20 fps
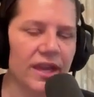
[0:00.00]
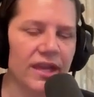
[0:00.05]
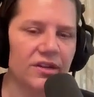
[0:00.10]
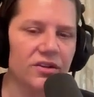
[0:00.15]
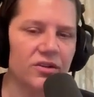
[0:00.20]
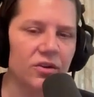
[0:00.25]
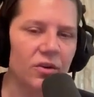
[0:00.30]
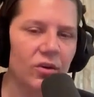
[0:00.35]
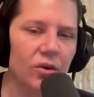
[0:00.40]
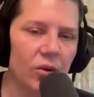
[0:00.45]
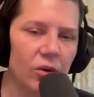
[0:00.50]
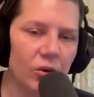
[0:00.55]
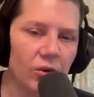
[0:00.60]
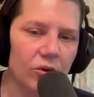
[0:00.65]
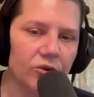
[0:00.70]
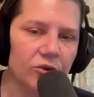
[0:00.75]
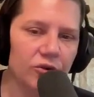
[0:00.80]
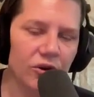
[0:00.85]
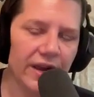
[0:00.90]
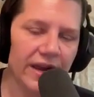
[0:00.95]
and to
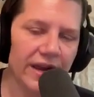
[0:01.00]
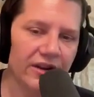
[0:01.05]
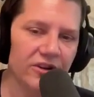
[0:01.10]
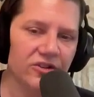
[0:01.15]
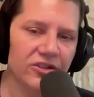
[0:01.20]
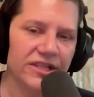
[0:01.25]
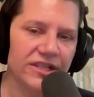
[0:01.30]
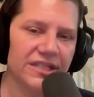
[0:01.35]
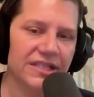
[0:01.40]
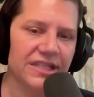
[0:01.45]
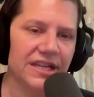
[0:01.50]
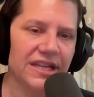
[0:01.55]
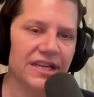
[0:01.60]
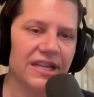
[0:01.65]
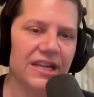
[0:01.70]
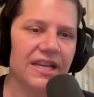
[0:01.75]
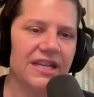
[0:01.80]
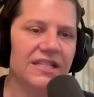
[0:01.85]
hold your energy steady,